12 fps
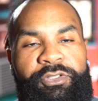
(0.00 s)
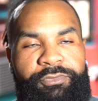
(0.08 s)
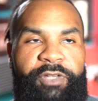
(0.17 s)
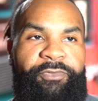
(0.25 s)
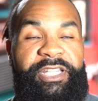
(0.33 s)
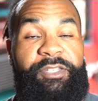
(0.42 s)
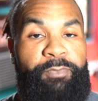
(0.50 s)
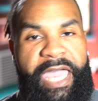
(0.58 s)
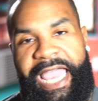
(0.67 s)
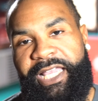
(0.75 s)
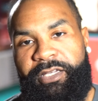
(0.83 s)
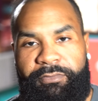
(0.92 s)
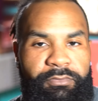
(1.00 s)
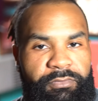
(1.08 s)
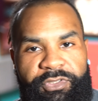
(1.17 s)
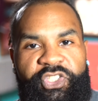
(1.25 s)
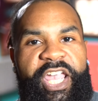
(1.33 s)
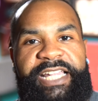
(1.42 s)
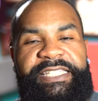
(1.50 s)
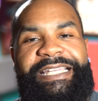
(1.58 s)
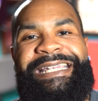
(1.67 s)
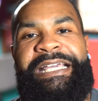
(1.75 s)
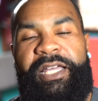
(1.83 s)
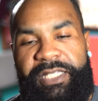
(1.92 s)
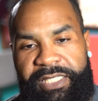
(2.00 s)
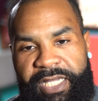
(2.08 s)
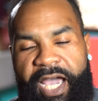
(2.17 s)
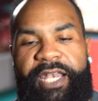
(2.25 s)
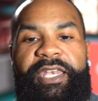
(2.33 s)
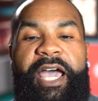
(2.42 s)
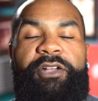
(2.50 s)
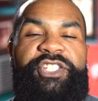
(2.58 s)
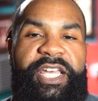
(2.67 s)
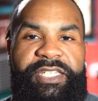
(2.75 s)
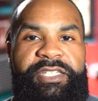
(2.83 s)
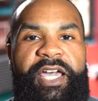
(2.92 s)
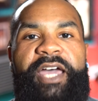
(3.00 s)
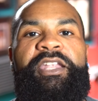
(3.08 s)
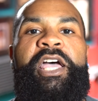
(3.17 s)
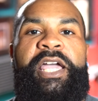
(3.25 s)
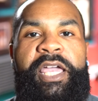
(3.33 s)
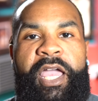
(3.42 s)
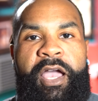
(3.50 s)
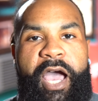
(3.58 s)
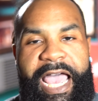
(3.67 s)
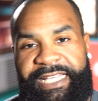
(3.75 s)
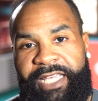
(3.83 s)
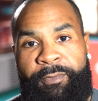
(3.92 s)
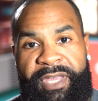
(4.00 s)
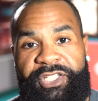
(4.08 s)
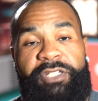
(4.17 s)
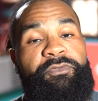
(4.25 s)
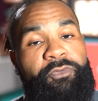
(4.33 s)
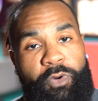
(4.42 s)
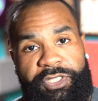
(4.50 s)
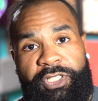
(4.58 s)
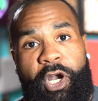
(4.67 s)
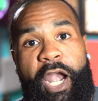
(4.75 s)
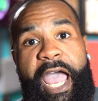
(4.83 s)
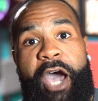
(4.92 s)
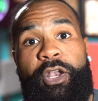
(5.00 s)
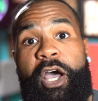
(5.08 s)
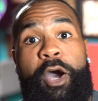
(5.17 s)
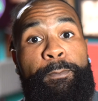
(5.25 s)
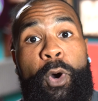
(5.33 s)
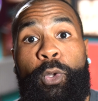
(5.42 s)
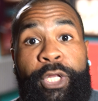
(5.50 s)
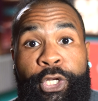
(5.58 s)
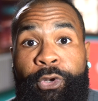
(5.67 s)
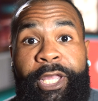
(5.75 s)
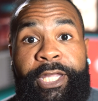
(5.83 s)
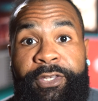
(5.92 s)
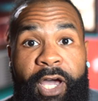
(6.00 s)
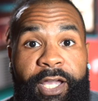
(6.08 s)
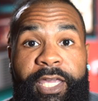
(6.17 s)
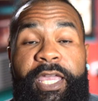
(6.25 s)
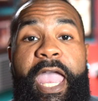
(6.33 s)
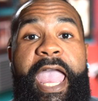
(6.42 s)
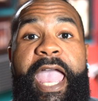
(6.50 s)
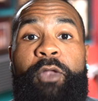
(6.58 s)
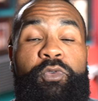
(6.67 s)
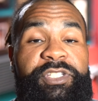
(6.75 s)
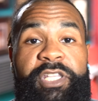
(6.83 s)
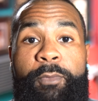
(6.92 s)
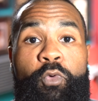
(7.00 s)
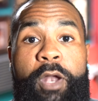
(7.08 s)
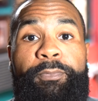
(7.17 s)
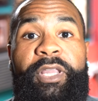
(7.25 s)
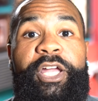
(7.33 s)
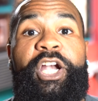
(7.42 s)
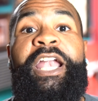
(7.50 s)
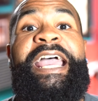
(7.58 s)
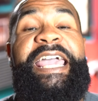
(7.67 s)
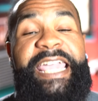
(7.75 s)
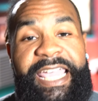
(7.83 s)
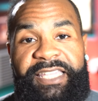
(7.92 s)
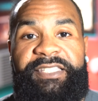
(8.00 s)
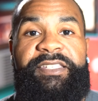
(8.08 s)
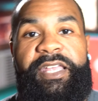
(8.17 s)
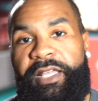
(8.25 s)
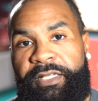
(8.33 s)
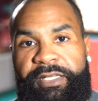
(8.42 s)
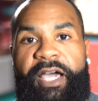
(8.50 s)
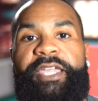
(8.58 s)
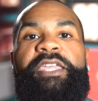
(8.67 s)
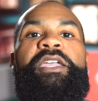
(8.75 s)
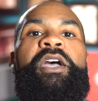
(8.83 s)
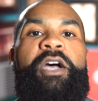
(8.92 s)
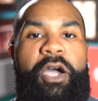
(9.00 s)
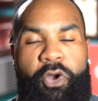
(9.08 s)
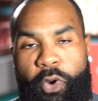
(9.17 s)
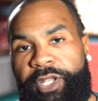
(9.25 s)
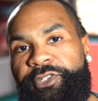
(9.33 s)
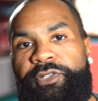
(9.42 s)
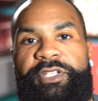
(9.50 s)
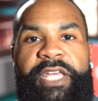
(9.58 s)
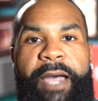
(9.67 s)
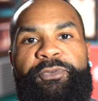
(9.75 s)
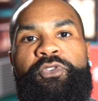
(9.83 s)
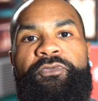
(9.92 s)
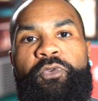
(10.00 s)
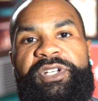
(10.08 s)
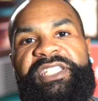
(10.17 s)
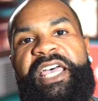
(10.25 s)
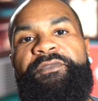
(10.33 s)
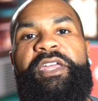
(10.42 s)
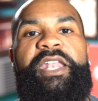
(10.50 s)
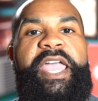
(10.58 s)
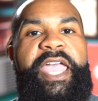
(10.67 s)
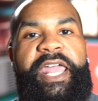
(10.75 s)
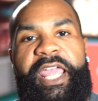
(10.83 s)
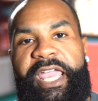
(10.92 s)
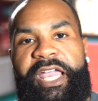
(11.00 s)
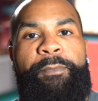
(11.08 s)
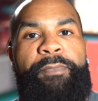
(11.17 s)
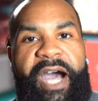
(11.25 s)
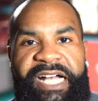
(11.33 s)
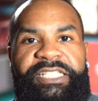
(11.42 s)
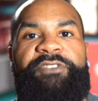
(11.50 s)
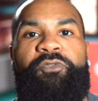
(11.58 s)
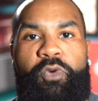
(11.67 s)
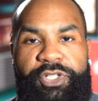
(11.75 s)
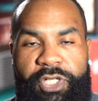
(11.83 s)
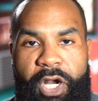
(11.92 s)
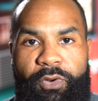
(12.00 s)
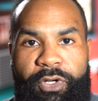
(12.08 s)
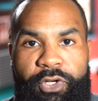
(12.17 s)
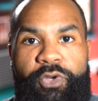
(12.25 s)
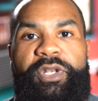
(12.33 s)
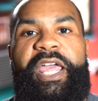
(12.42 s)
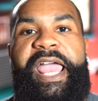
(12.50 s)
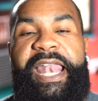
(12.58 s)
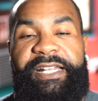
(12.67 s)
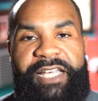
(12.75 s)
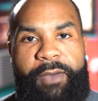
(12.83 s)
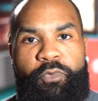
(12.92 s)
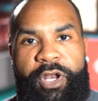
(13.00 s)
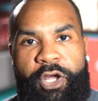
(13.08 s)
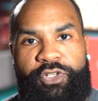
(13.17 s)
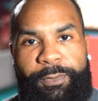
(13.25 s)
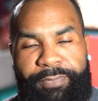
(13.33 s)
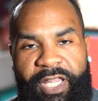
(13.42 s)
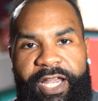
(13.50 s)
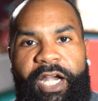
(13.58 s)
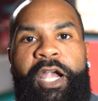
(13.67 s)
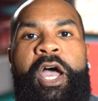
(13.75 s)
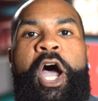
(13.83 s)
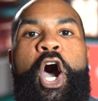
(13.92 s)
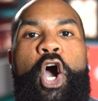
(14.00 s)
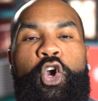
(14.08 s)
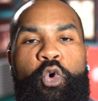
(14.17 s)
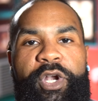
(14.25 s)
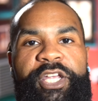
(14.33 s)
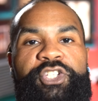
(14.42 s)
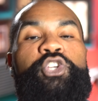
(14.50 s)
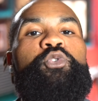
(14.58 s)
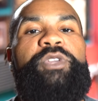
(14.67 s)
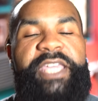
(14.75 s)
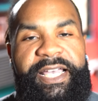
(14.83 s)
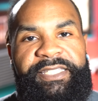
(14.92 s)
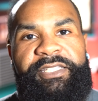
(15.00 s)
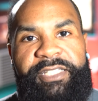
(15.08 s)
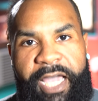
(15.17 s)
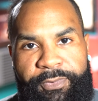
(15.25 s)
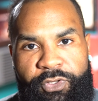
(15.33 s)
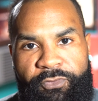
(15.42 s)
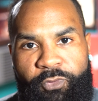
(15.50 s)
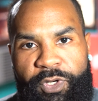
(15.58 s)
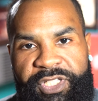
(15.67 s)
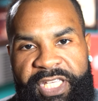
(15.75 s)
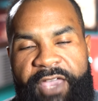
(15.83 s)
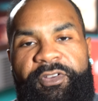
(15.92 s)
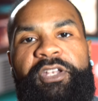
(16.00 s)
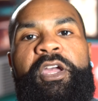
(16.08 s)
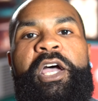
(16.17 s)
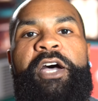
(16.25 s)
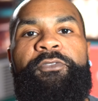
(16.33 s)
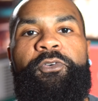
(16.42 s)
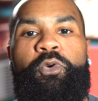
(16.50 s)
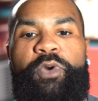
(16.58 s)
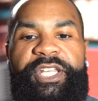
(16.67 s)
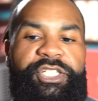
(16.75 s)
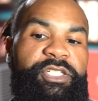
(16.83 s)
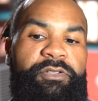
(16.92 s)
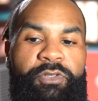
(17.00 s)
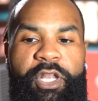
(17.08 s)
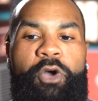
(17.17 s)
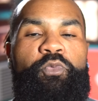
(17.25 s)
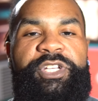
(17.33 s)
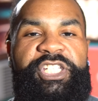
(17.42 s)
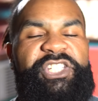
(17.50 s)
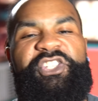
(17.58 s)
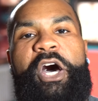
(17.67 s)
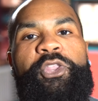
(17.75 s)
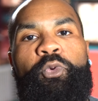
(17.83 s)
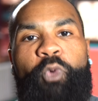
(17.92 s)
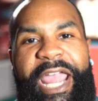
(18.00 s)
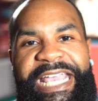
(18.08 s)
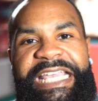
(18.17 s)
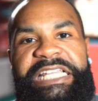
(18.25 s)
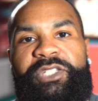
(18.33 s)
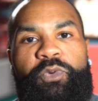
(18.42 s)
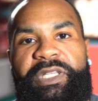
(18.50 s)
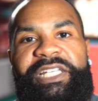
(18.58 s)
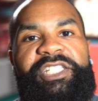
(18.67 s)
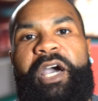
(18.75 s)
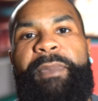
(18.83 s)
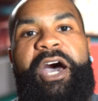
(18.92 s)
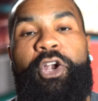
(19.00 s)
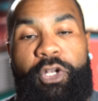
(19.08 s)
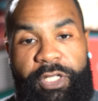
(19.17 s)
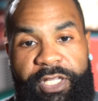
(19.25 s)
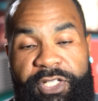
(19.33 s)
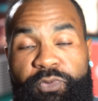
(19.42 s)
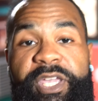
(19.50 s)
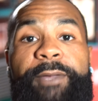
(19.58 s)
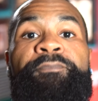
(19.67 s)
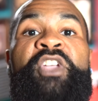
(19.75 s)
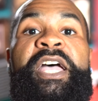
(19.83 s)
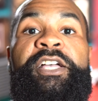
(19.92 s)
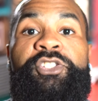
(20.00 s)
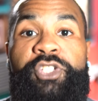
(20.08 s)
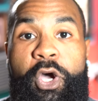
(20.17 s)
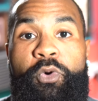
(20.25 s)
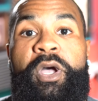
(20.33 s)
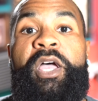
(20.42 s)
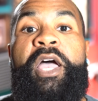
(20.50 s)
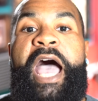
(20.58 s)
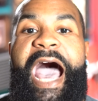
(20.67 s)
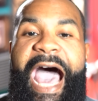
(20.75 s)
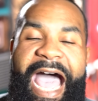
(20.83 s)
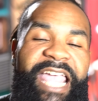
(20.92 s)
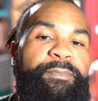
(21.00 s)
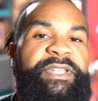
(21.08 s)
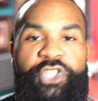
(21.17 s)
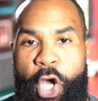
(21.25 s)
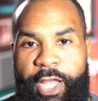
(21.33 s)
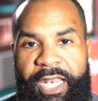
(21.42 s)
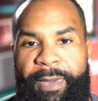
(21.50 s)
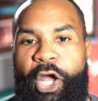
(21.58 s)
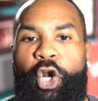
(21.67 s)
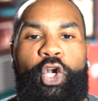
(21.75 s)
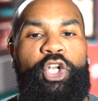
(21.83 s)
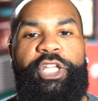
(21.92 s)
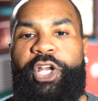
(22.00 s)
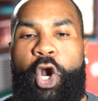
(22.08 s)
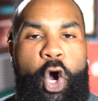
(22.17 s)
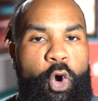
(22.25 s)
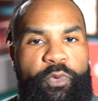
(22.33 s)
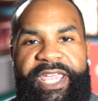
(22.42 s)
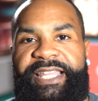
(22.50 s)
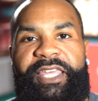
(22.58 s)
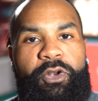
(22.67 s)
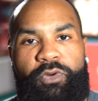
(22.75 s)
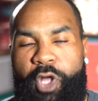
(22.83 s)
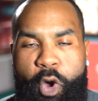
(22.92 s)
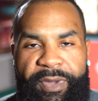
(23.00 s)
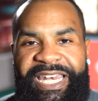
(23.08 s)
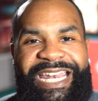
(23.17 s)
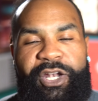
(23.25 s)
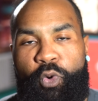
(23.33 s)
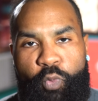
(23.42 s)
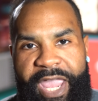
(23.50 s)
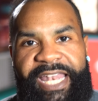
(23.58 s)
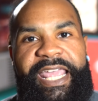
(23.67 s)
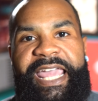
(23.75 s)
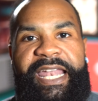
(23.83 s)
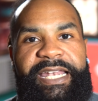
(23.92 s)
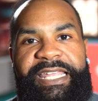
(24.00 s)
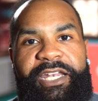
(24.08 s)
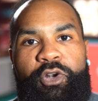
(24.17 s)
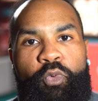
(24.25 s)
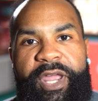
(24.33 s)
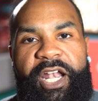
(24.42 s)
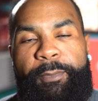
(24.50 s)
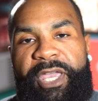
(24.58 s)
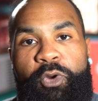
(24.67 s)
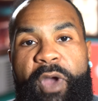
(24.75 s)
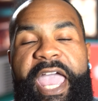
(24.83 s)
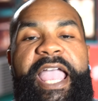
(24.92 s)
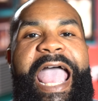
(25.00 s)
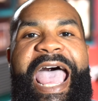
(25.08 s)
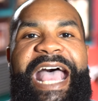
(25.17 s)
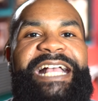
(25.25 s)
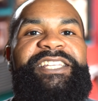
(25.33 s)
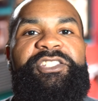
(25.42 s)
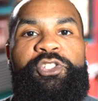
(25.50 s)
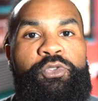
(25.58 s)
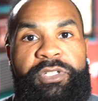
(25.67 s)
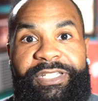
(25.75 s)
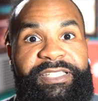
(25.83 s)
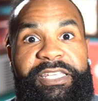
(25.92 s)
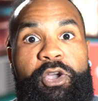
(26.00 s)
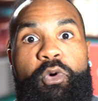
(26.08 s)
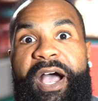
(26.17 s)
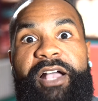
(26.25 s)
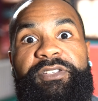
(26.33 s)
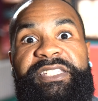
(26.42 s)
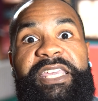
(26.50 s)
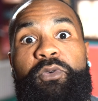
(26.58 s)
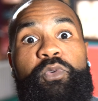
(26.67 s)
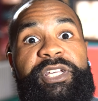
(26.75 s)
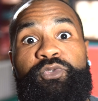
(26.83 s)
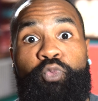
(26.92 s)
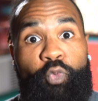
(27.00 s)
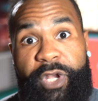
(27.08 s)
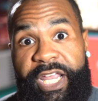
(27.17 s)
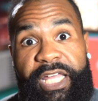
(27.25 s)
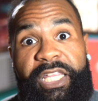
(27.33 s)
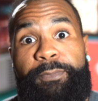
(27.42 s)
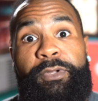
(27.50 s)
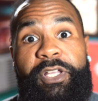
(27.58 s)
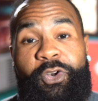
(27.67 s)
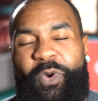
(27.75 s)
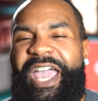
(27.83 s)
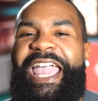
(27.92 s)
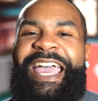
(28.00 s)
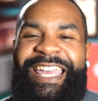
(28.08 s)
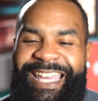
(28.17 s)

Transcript: defense back Jantzen Dunn. Now, Jantzen Dunn, as I mentioned, four-star out of Bowling Green, Kentucky, and was number one player in the state of Kentucky, according to the top 247, and a composite four-star recruit and a top 100 player, according to, yes, the top 247, for which, you know, we just saw the rankings release come out earlier this week. So I've been talking about earlier all week that Oklahoma needed a win, and it needed a win in a big way. As you could see, Ohio State was really pulling away.